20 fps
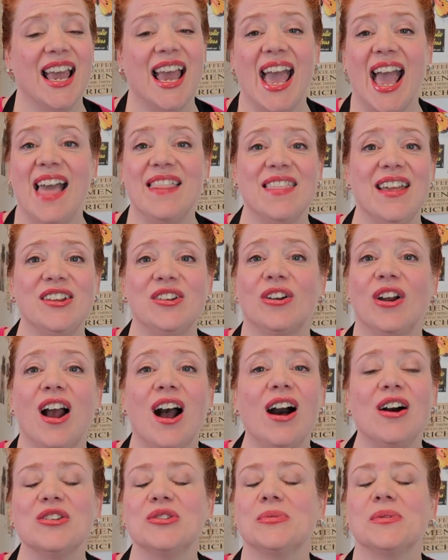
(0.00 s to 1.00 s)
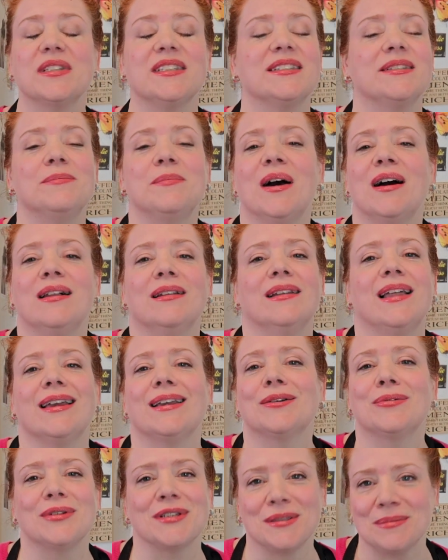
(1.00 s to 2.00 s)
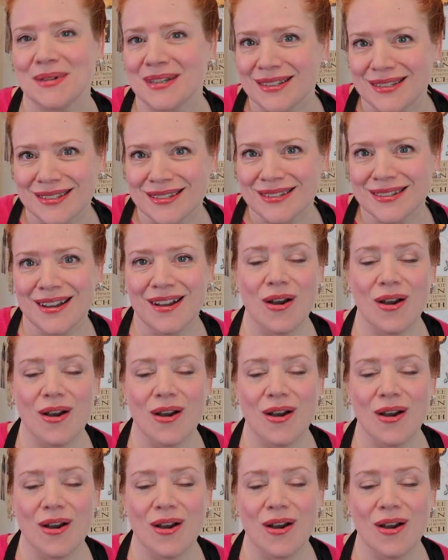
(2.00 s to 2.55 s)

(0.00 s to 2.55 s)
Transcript: and then your house will smell like Christmas.